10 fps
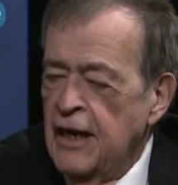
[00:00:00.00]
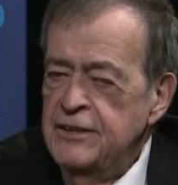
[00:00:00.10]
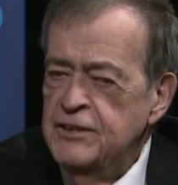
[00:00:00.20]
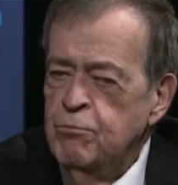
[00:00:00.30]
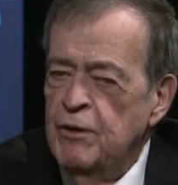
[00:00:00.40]
I
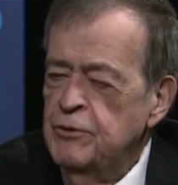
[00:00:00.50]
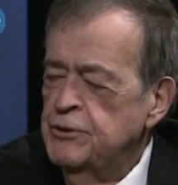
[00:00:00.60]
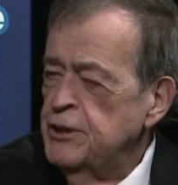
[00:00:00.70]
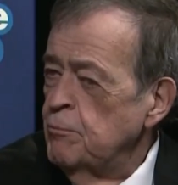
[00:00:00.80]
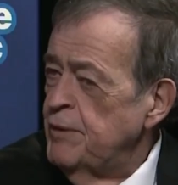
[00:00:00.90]
just want
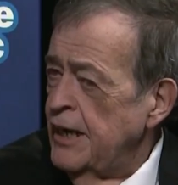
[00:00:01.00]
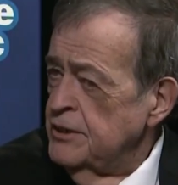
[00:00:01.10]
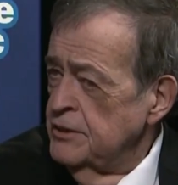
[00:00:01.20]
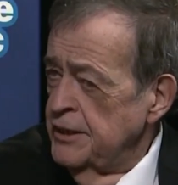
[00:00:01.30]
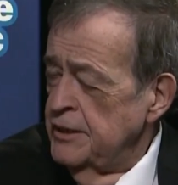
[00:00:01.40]
to jump
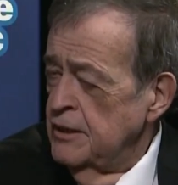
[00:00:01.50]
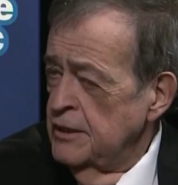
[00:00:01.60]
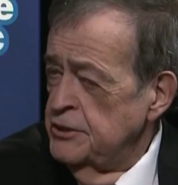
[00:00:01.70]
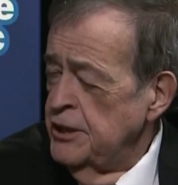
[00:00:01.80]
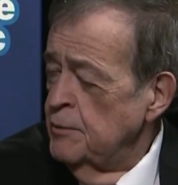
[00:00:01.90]
back to the
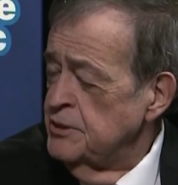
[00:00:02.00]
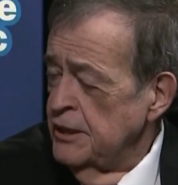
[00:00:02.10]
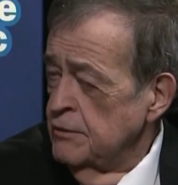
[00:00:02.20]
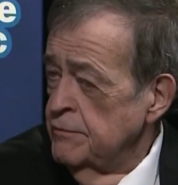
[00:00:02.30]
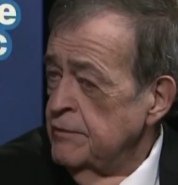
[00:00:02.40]
uh,
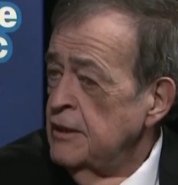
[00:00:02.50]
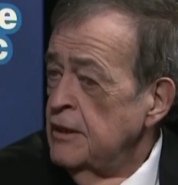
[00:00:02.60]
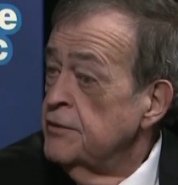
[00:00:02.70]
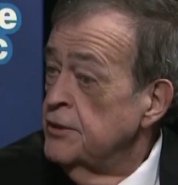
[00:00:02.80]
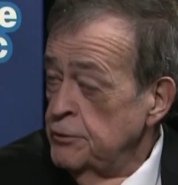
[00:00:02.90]
Jamestown,
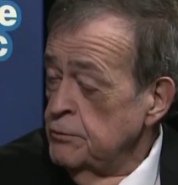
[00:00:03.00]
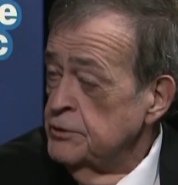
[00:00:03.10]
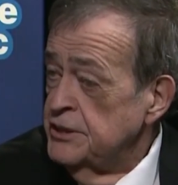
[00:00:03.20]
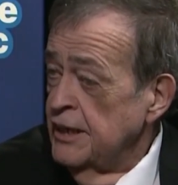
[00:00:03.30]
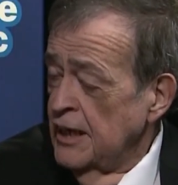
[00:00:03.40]
the new
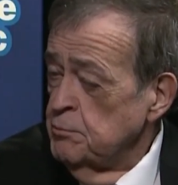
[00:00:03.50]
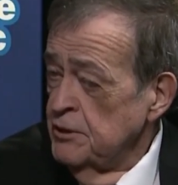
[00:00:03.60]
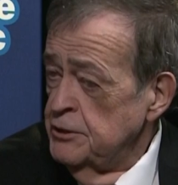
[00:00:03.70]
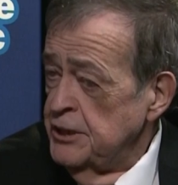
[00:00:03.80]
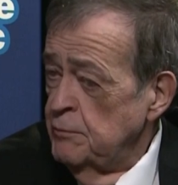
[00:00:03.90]
state
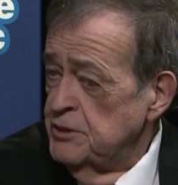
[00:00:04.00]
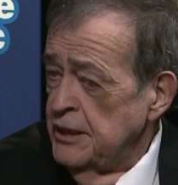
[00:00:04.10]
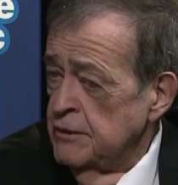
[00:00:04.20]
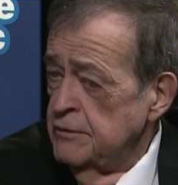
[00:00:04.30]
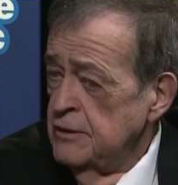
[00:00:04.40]
hospital in
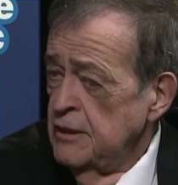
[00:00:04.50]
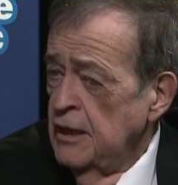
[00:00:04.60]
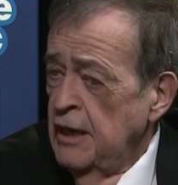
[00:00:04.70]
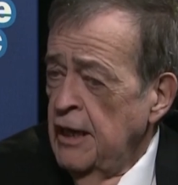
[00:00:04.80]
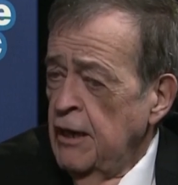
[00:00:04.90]
Jamestown.
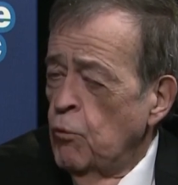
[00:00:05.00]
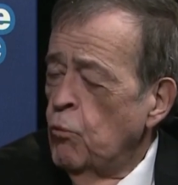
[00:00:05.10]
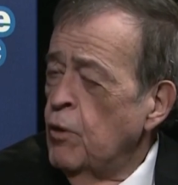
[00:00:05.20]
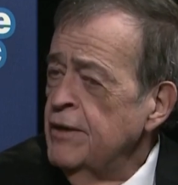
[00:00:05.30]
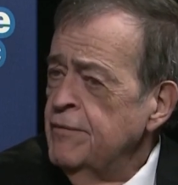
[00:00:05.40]

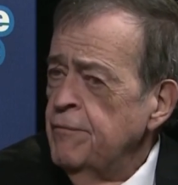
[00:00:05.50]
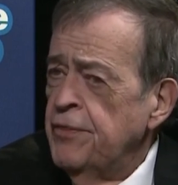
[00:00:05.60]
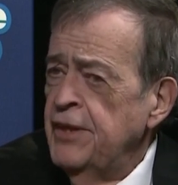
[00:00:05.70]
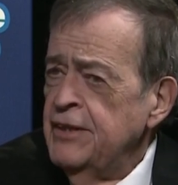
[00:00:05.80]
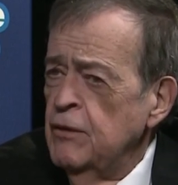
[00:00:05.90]
One
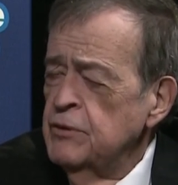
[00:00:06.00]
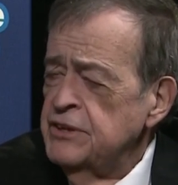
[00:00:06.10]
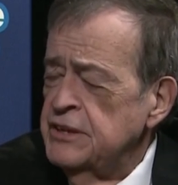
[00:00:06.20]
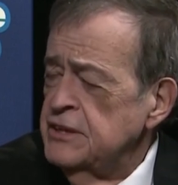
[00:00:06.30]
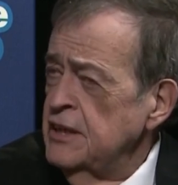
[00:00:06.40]
thing that was
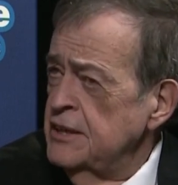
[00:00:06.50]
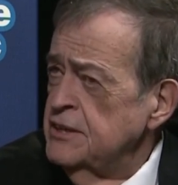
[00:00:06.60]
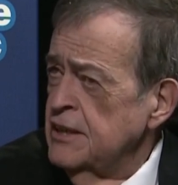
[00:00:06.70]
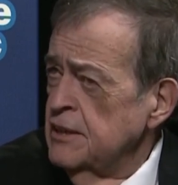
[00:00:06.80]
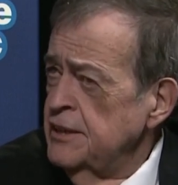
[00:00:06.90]

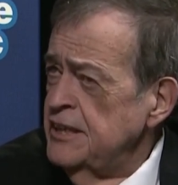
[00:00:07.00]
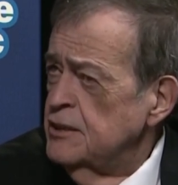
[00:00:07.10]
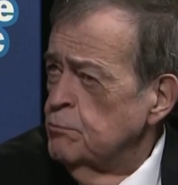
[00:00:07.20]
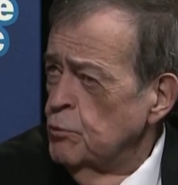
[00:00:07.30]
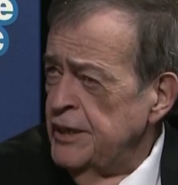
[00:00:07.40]
discussed, at
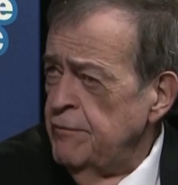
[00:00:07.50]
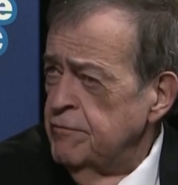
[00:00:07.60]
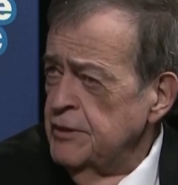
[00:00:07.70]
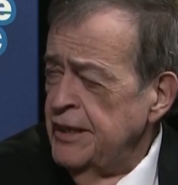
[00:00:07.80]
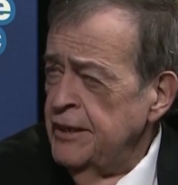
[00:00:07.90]
least
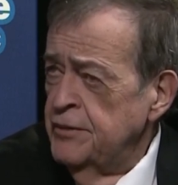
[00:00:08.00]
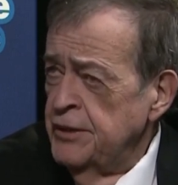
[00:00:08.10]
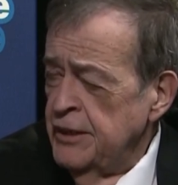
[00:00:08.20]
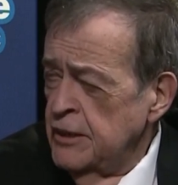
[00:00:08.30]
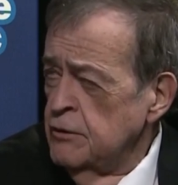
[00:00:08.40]
briefly in
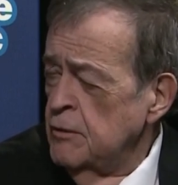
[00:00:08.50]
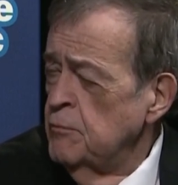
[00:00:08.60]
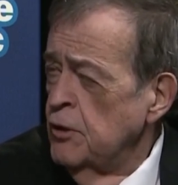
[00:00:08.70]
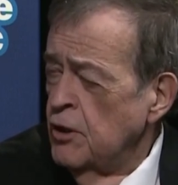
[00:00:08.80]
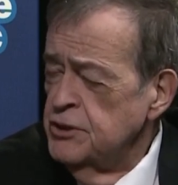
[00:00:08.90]
the
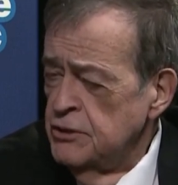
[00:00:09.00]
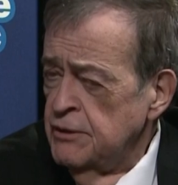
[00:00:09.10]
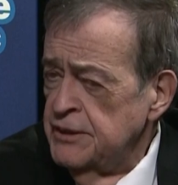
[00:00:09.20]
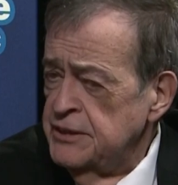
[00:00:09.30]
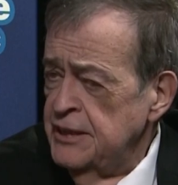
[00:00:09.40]
interim and also
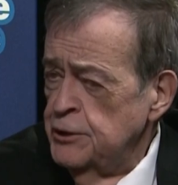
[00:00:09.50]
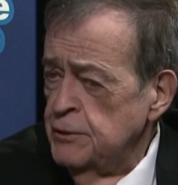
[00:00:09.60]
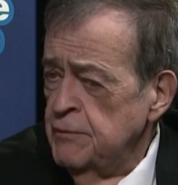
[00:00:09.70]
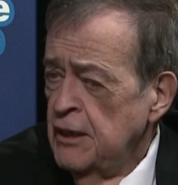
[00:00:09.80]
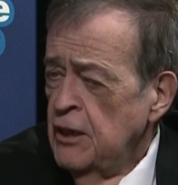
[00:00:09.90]
during the
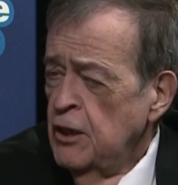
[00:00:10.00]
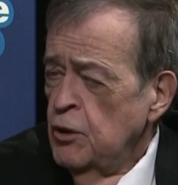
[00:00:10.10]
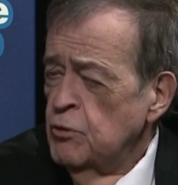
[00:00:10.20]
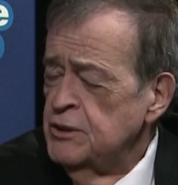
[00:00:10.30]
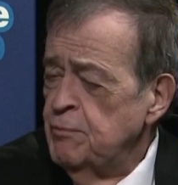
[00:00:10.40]
session,
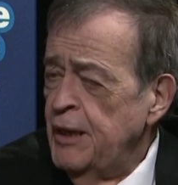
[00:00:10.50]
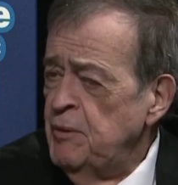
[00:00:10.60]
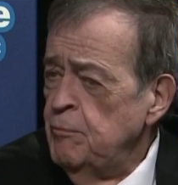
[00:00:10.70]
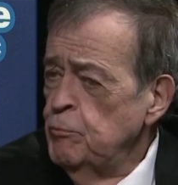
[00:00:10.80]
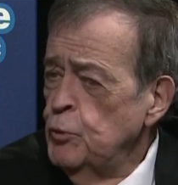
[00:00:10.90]
was
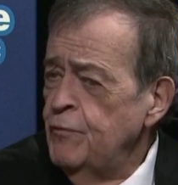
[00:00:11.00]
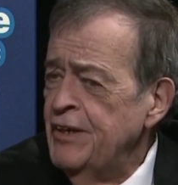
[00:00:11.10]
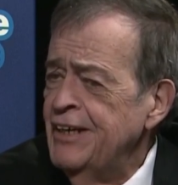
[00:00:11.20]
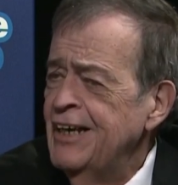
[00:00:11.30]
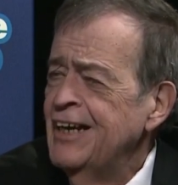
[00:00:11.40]
maybe
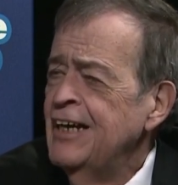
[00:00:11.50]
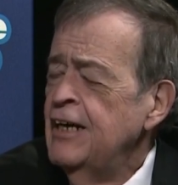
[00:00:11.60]
moving